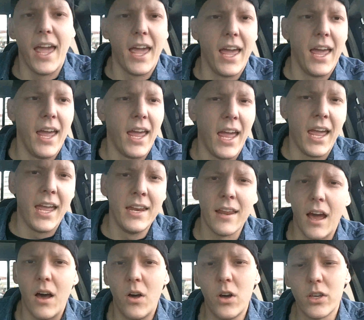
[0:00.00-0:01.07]
and
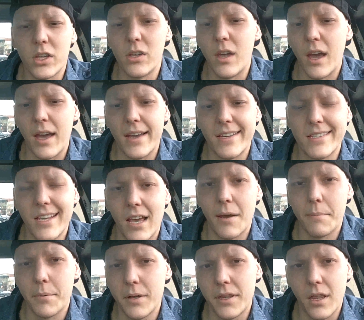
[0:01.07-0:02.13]
I'll hook you guys
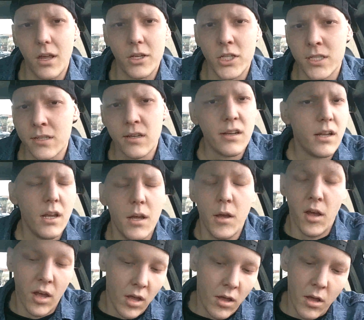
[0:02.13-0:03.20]
up with, I'll just
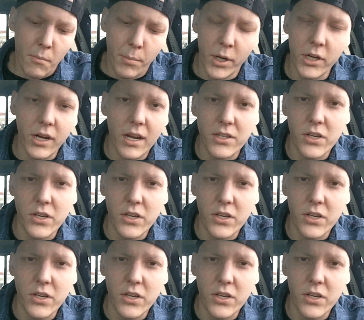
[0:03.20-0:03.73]
put your